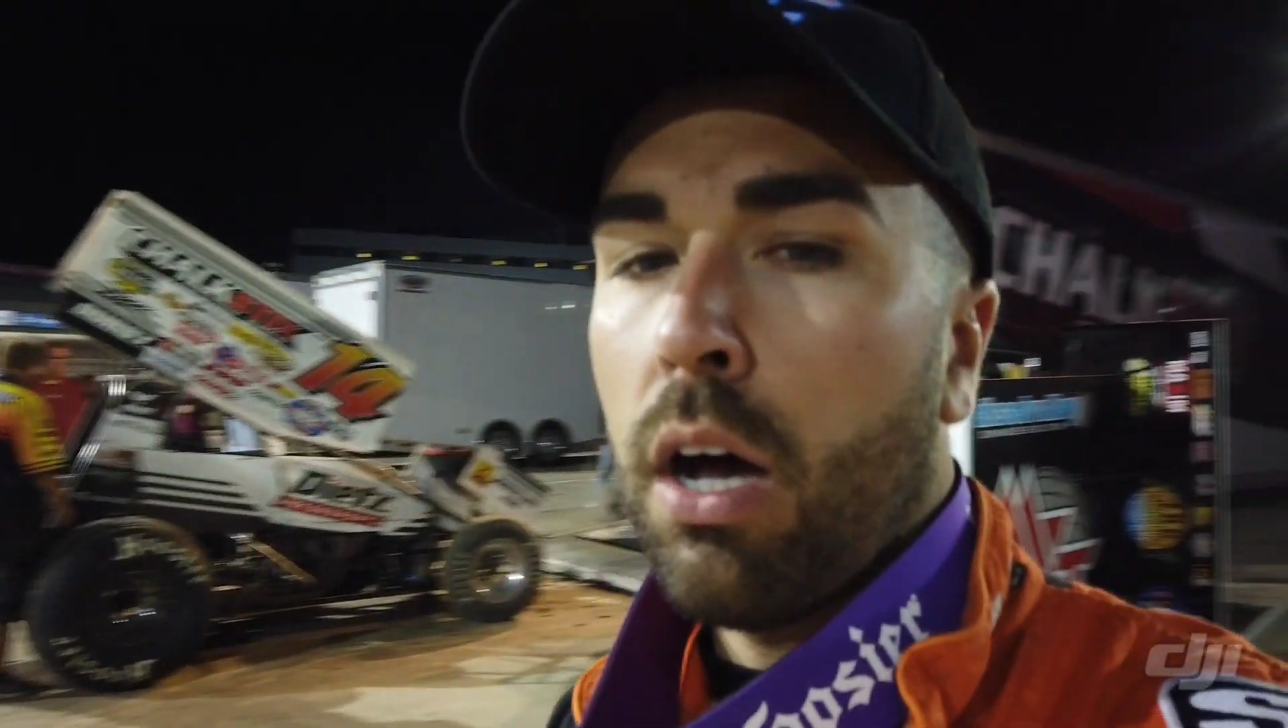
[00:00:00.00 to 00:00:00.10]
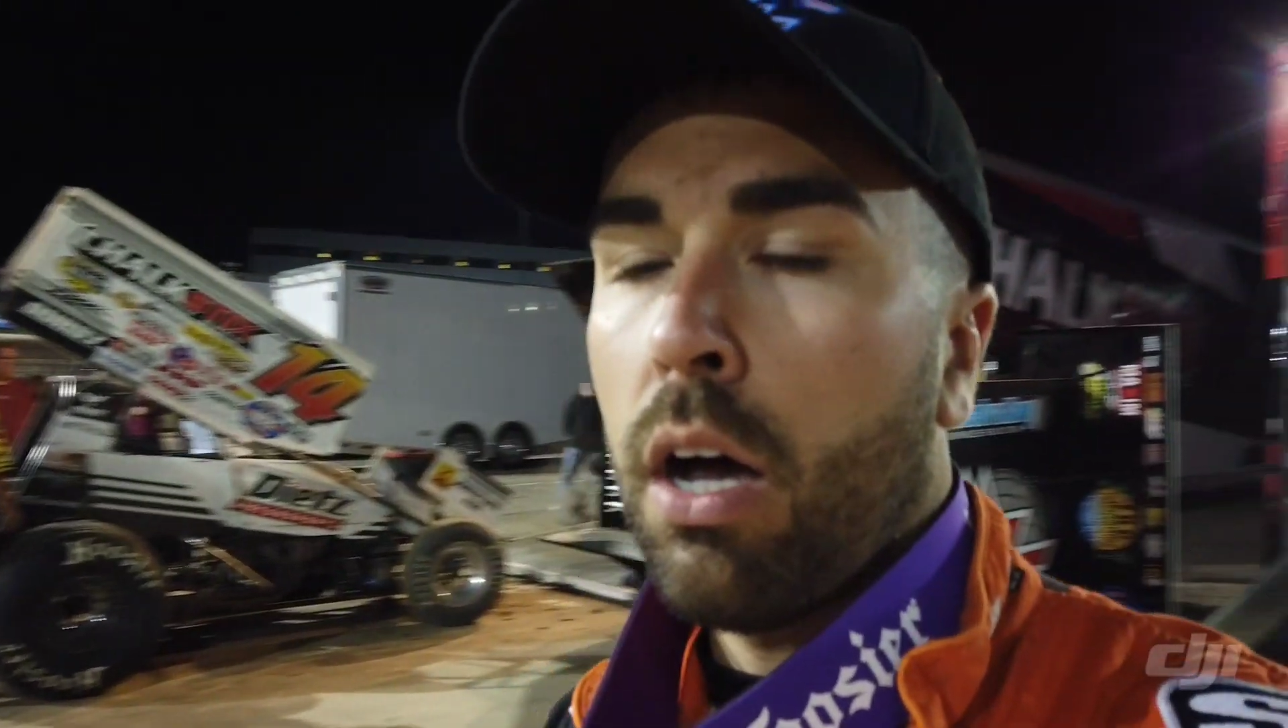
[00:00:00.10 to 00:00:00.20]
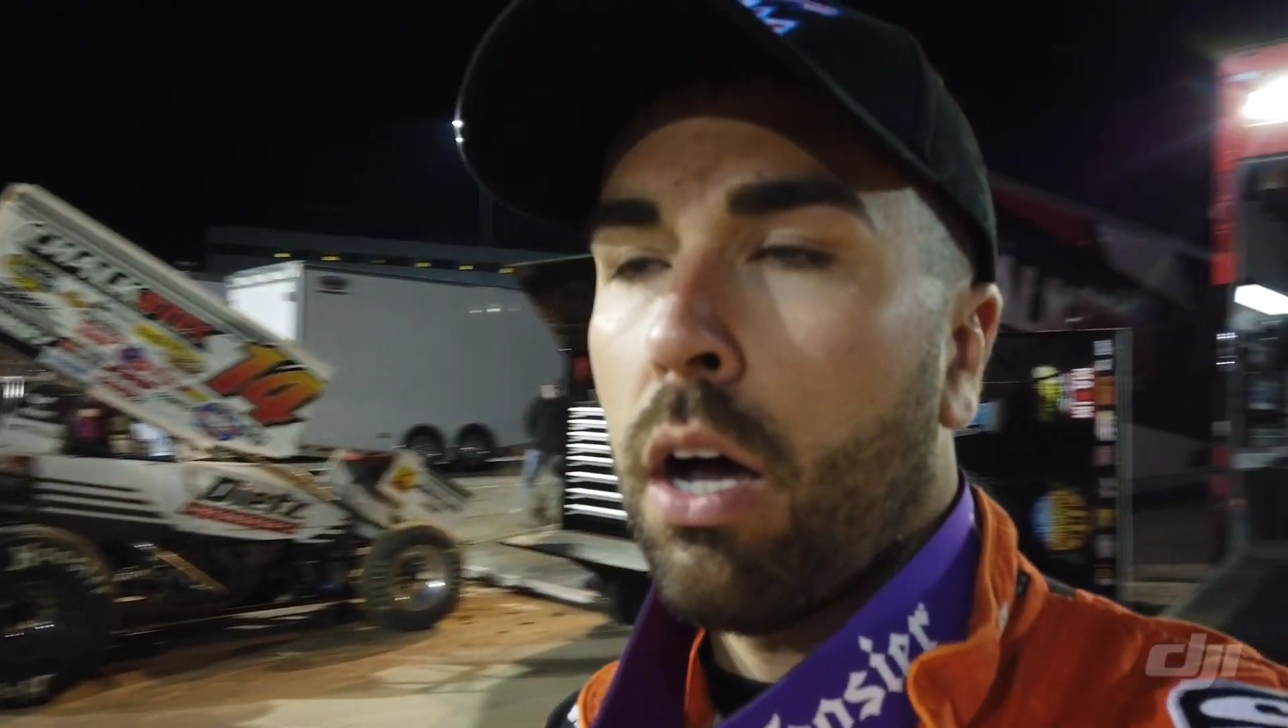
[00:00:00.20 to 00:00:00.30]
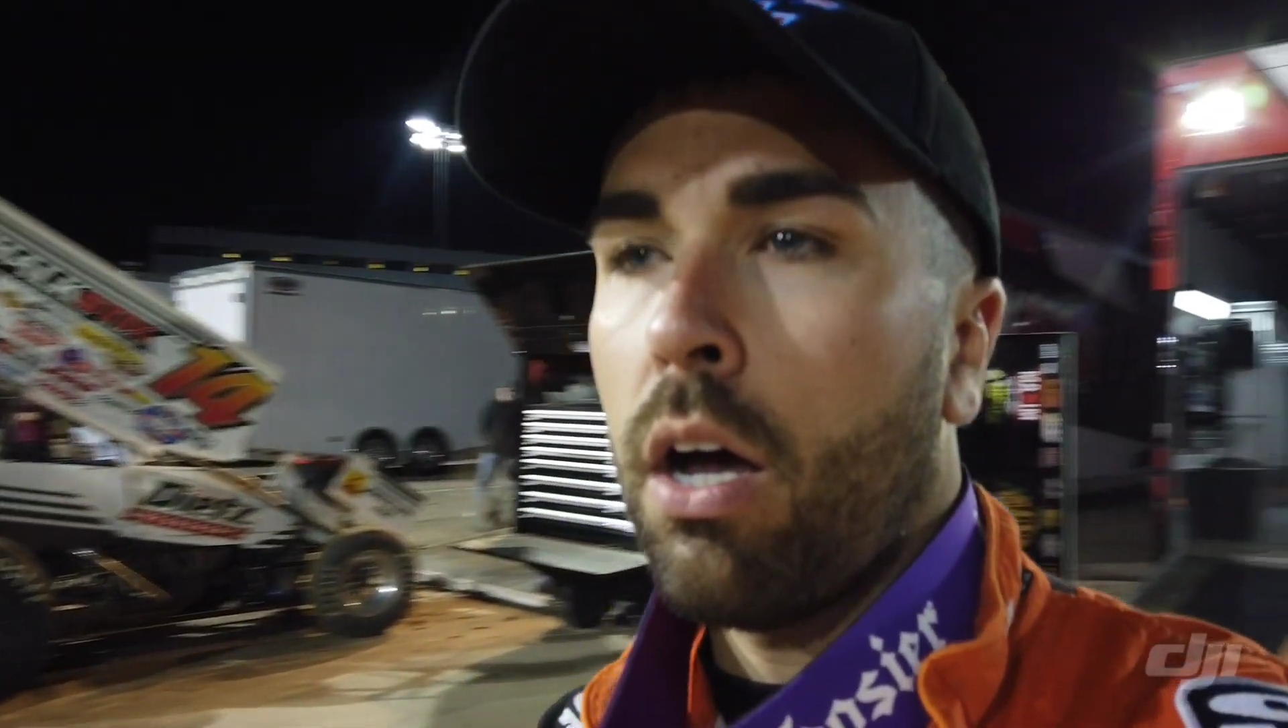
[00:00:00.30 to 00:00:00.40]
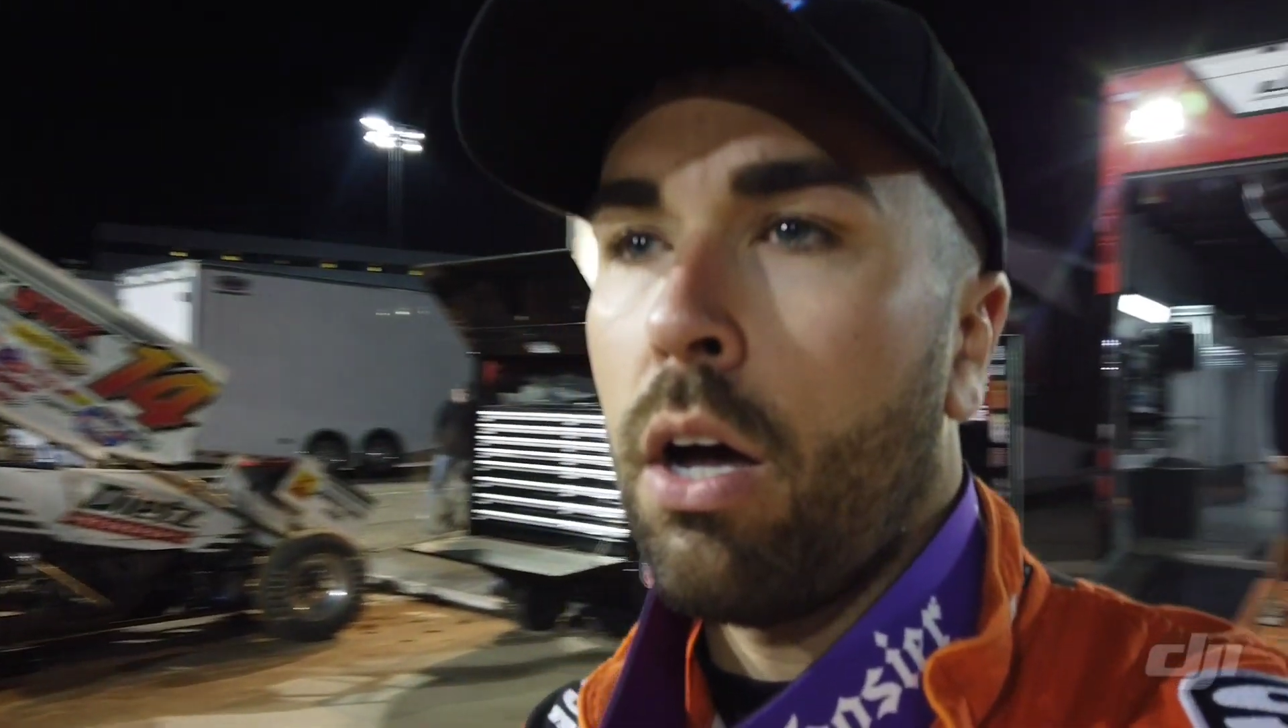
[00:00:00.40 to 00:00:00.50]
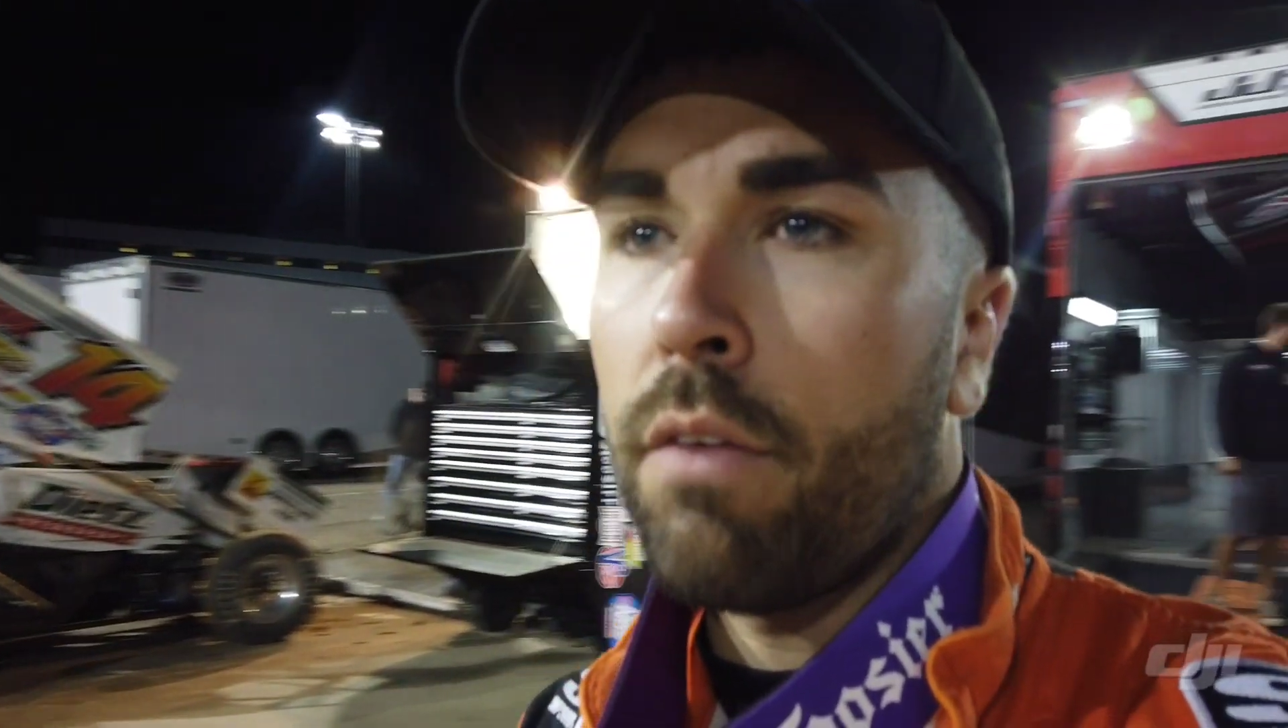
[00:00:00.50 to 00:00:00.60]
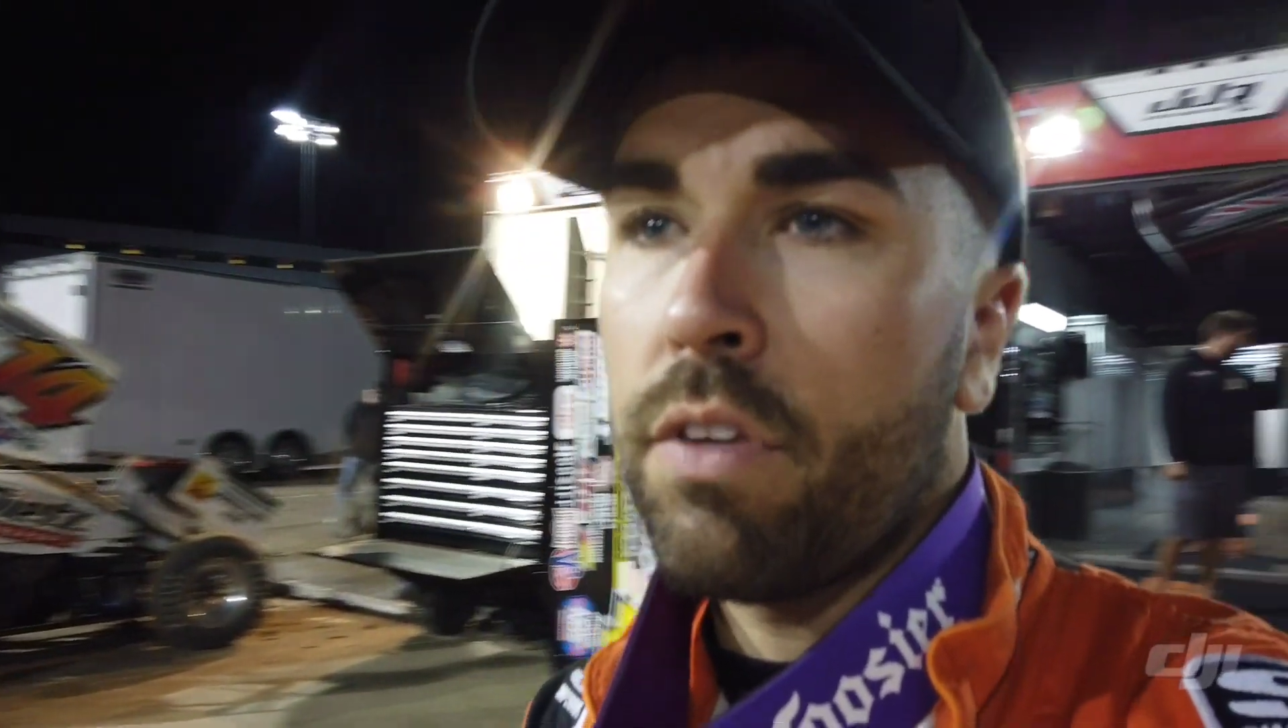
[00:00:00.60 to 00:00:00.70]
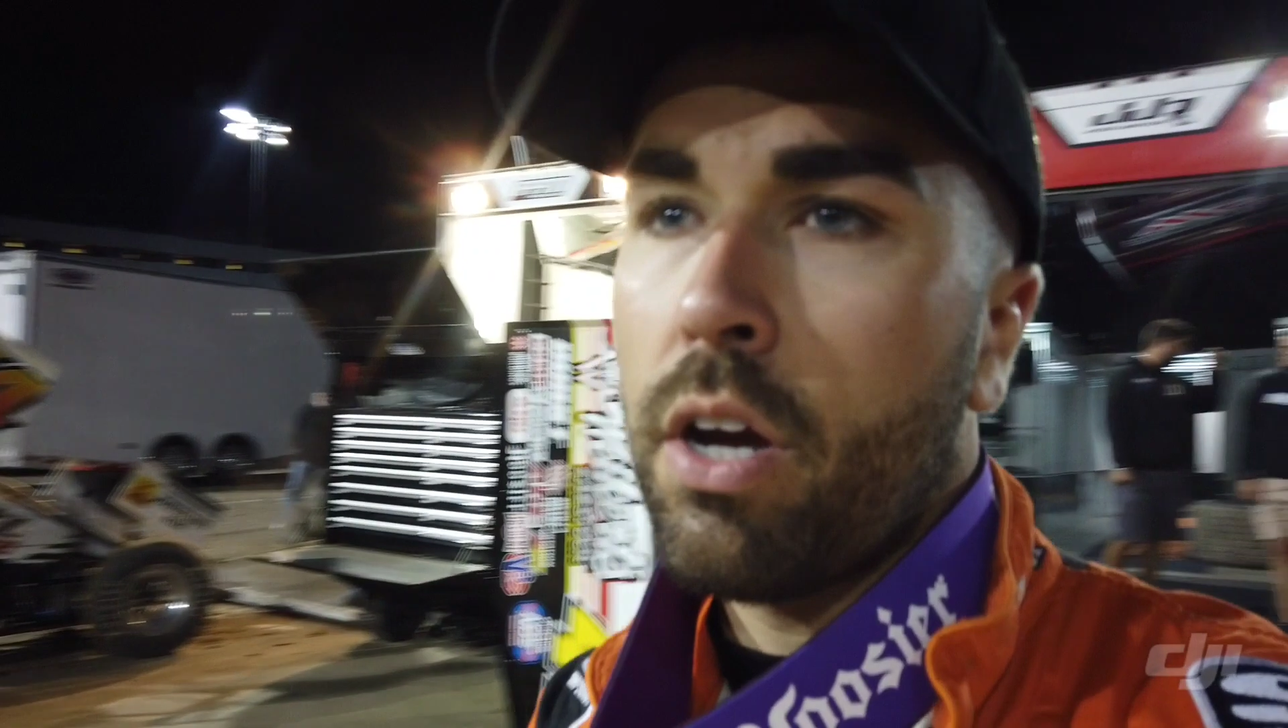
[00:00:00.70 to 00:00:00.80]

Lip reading: of